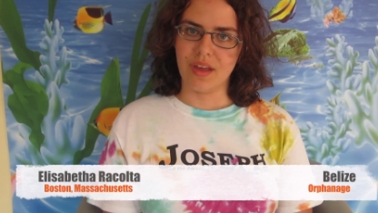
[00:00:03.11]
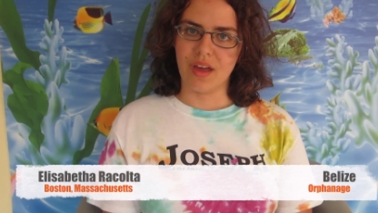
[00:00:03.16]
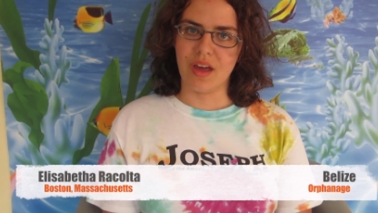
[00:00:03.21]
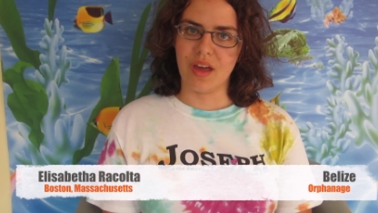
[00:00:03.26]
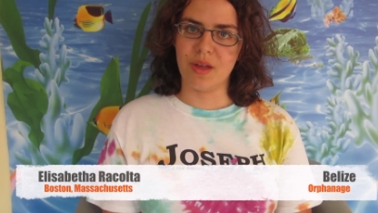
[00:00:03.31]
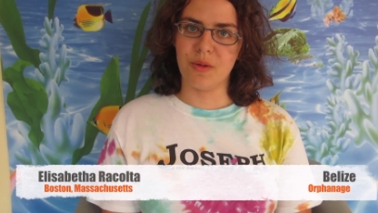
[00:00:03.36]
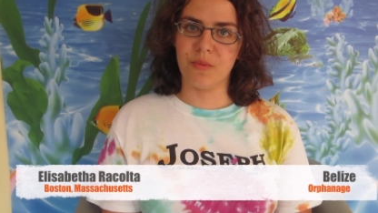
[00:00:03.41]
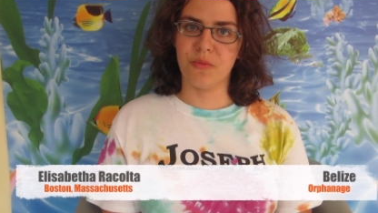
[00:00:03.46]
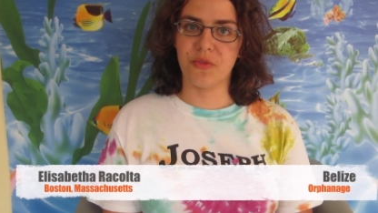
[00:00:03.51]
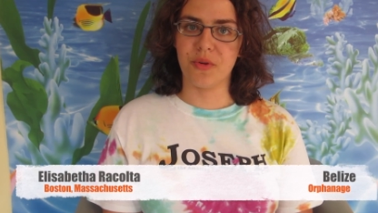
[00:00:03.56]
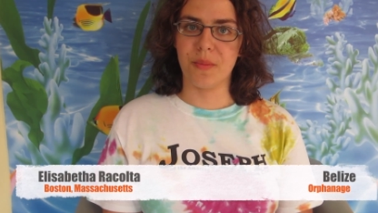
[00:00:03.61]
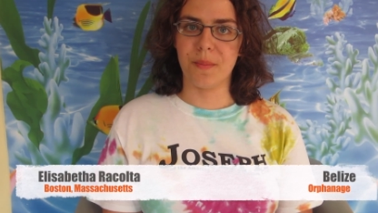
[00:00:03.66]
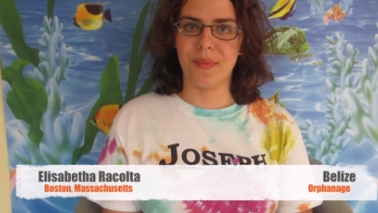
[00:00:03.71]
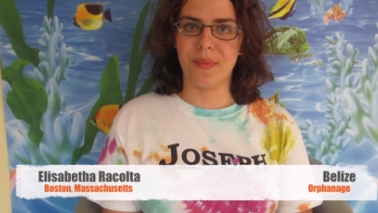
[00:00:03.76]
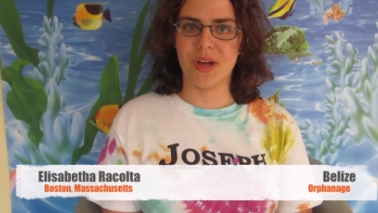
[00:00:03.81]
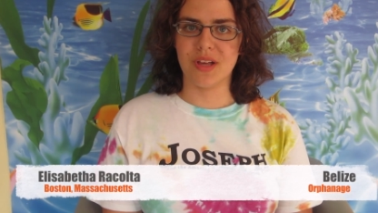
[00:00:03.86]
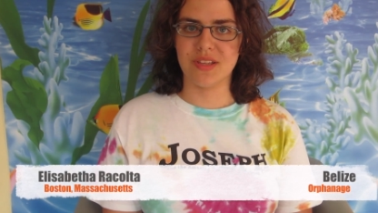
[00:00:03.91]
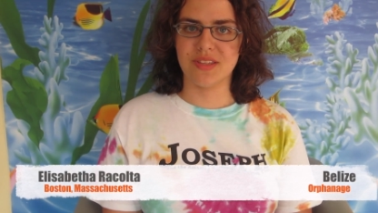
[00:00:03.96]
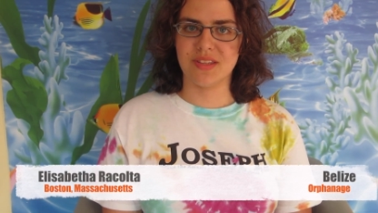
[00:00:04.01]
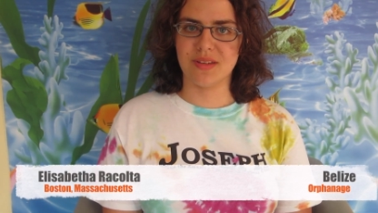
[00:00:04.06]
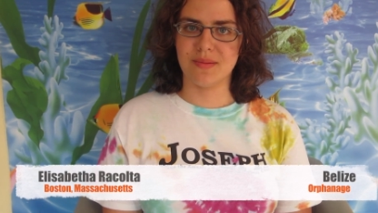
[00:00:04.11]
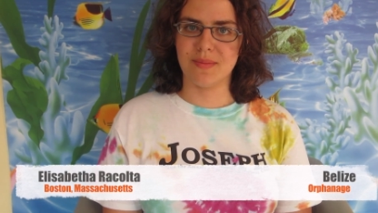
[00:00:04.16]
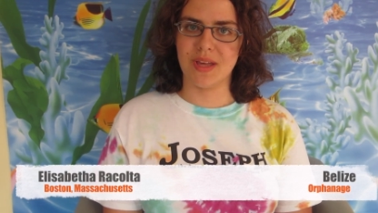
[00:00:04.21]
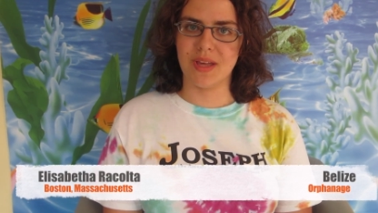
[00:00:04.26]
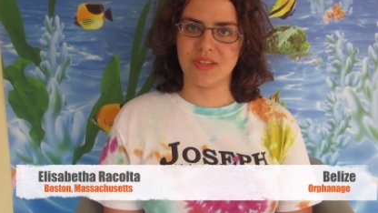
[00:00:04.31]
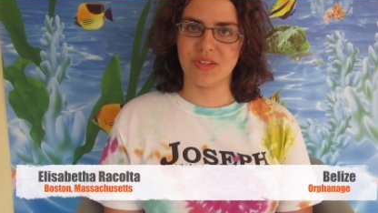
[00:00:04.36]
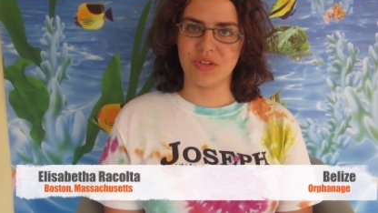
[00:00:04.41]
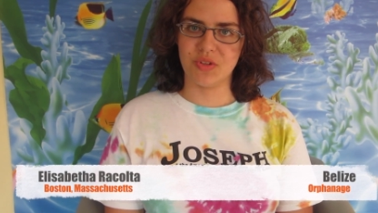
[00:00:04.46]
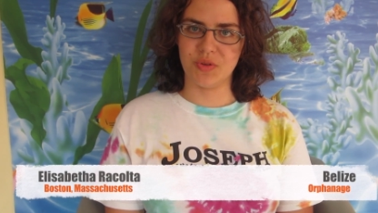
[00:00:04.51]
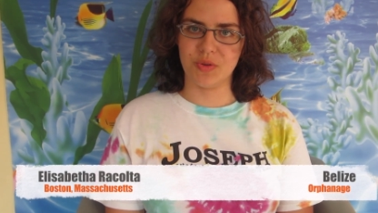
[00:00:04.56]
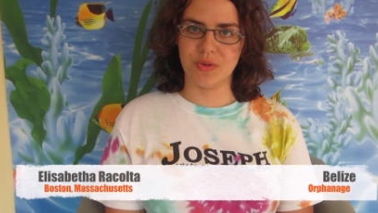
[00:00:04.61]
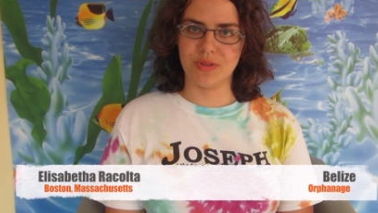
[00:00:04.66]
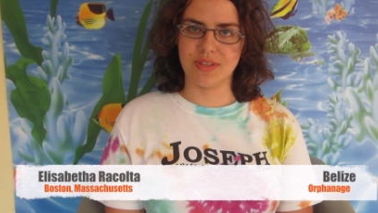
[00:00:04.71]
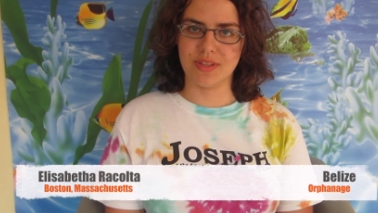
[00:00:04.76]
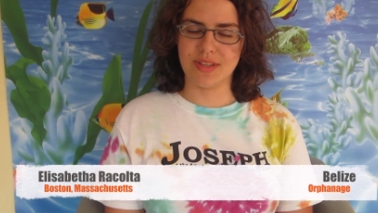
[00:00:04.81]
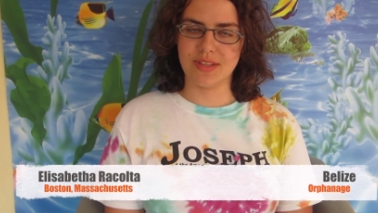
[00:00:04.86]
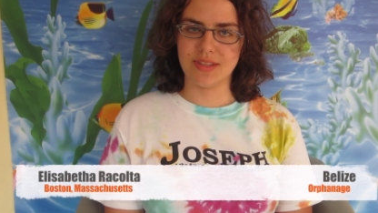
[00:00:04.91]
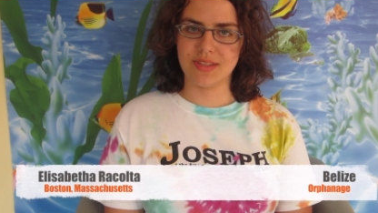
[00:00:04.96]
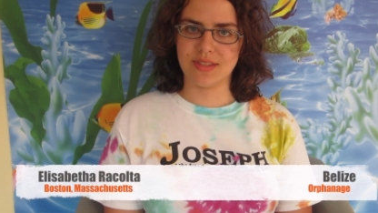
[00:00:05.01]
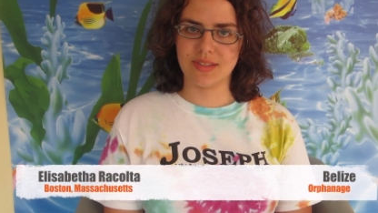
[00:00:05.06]
I'm from Boston,
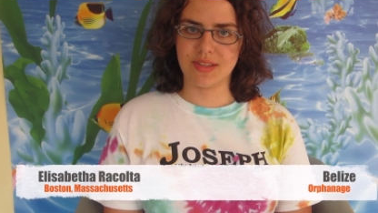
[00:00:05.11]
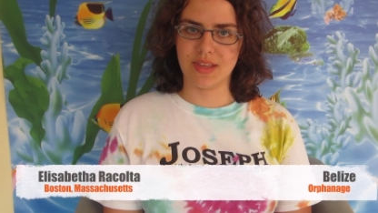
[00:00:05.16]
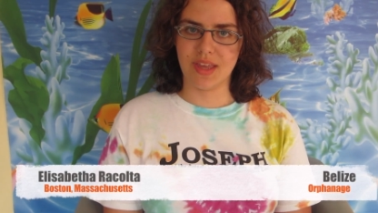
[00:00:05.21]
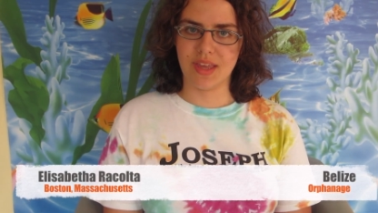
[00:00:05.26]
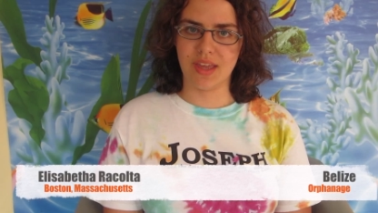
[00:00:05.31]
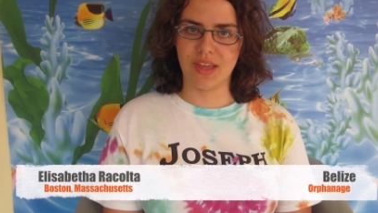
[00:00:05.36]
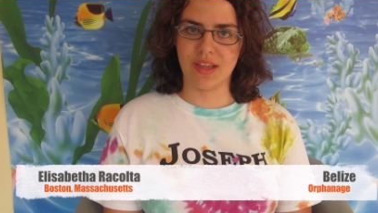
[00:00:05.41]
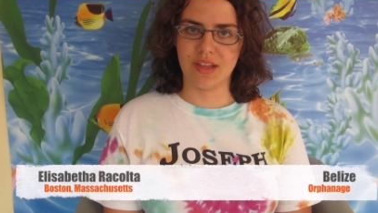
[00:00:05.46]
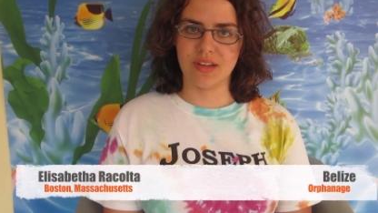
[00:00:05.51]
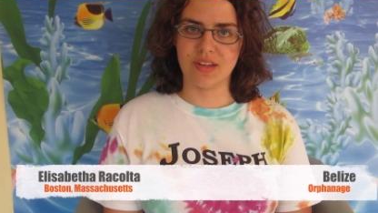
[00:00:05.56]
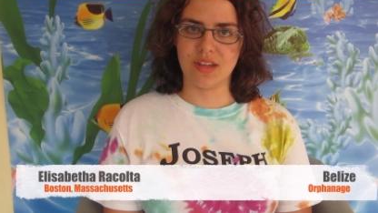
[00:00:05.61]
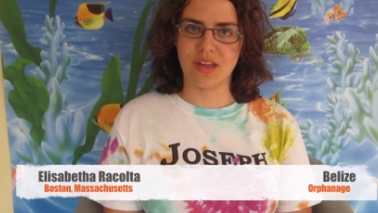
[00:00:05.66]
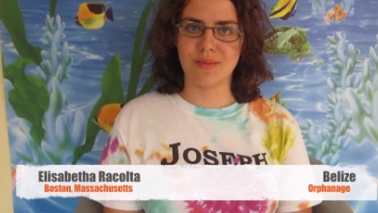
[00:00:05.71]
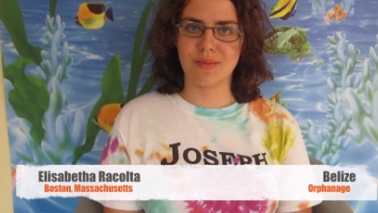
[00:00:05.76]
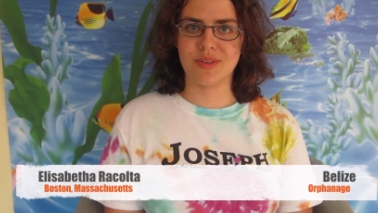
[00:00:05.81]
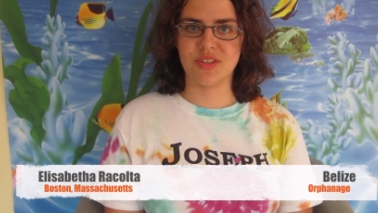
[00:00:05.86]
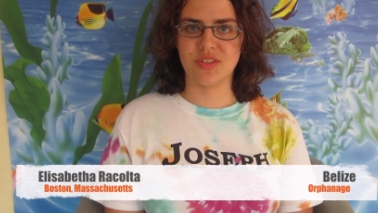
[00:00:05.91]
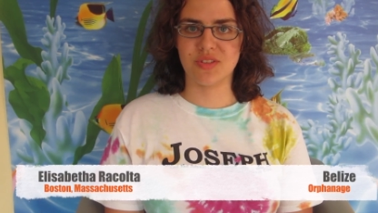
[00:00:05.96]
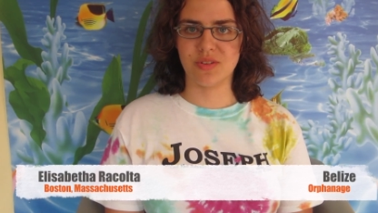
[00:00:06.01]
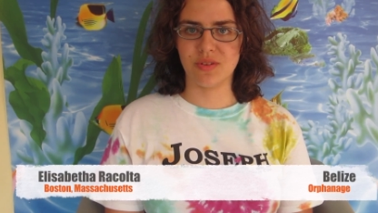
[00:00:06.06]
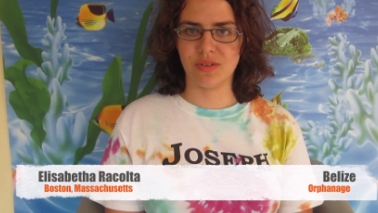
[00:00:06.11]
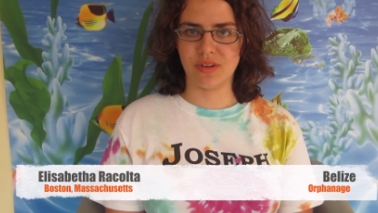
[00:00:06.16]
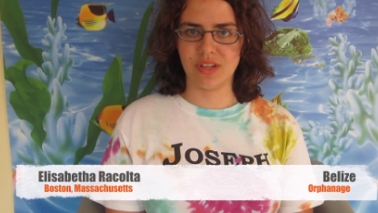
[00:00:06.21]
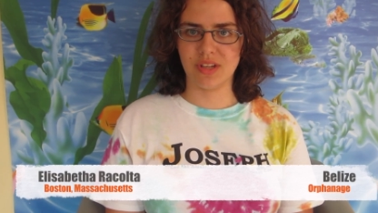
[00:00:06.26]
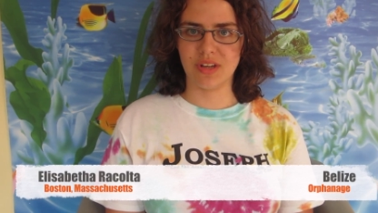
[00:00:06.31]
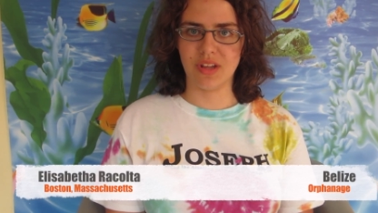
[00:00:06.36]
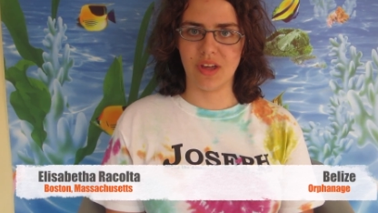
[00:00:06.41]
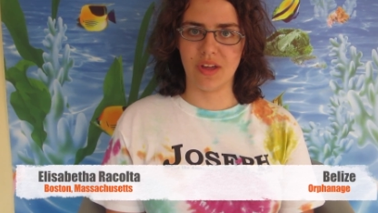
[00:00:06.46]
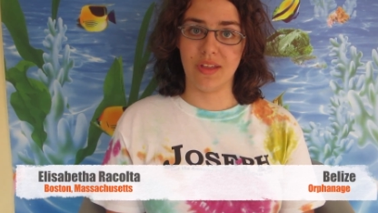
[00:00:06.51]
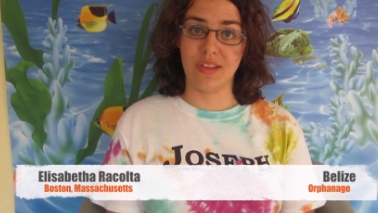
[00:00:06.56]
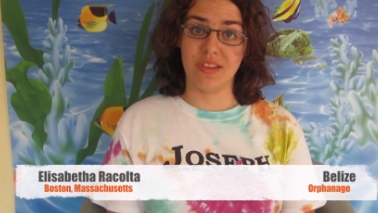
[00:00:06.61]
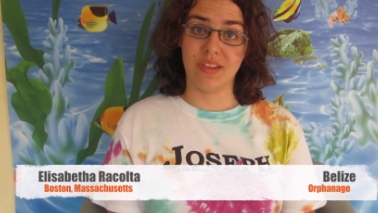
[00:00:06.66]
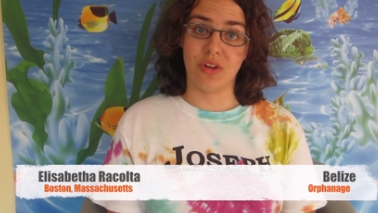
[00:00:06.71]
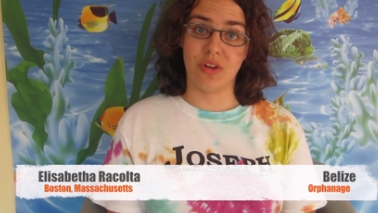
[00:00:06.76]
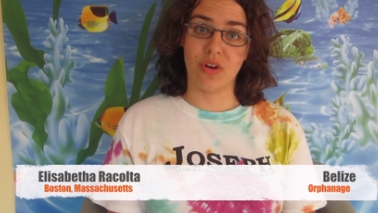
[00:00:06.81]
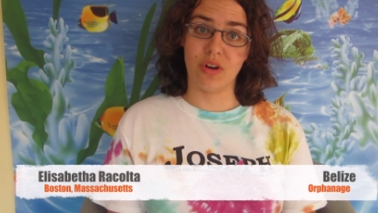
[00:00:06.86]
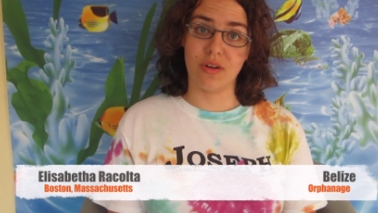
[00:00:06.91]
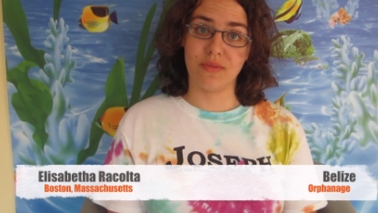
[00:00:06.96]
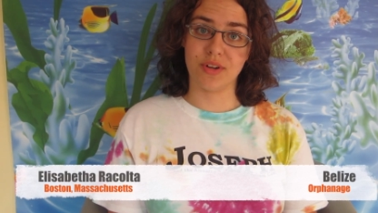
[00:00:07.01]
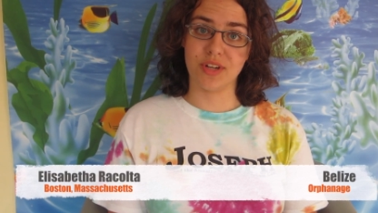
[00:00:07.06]
Massachusetts, and I'm a student at the
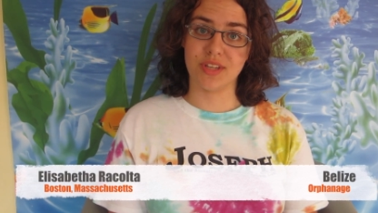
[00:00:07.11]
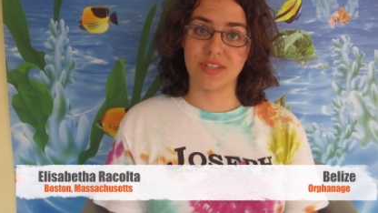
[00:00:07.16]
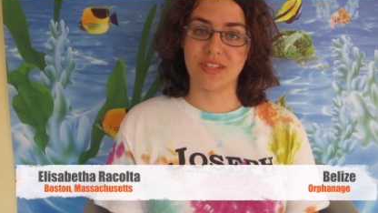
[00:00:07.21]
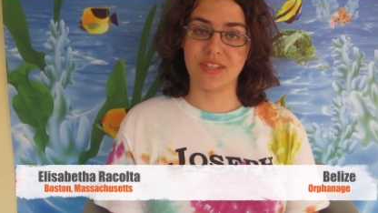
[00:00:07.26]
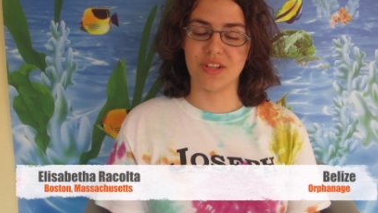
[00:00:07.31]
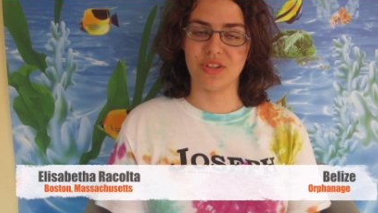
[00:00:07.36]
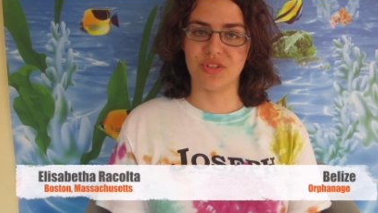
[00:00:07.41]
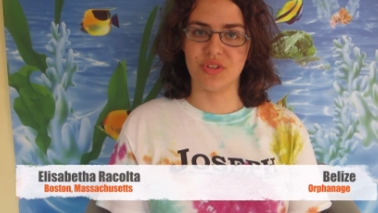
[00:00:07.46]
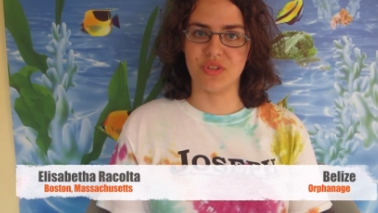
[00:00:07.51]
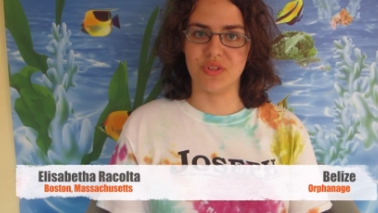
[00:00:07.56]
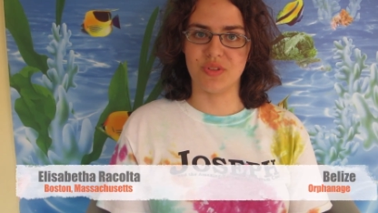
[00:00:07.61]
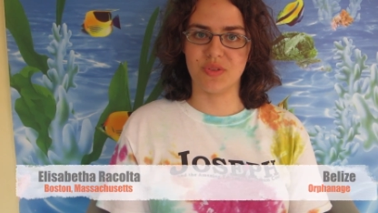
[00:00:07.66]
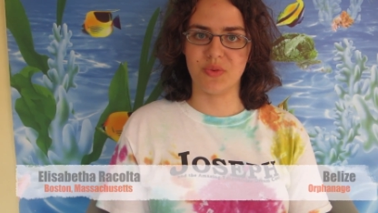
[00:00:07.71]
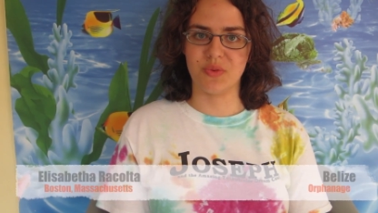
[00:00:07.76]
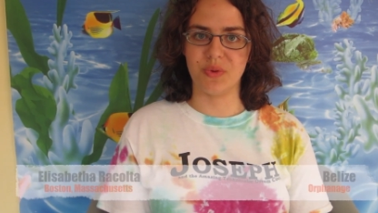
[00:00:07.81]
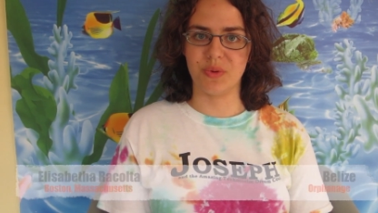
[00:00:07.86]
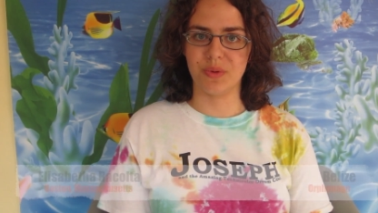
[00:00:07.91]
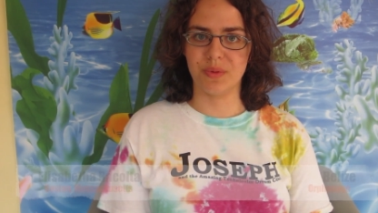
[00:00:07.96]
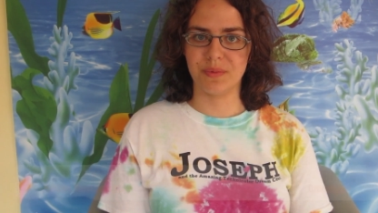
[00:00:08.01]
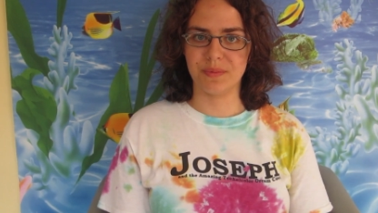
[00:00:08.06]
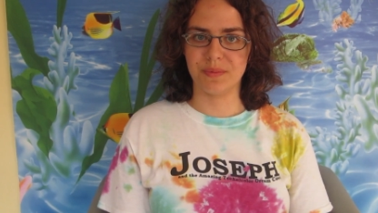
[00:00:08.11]
Harvard Extension School.